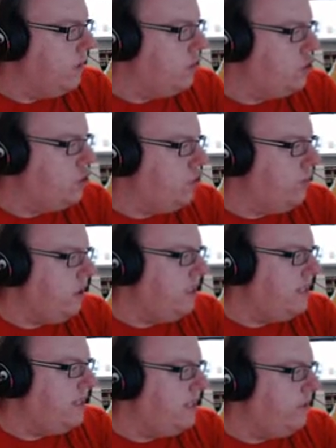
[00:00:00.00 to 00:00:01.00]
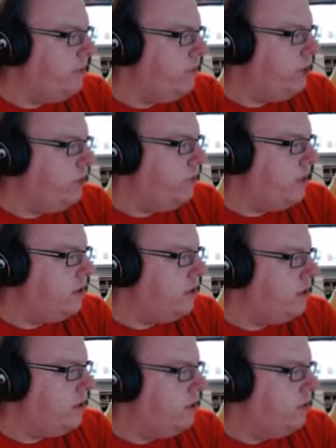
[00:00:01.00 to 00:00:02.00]
the drill containment
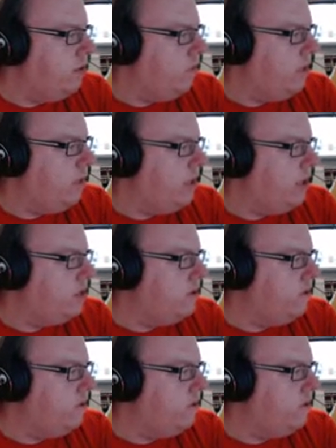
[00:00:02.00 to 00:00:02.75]
unit requires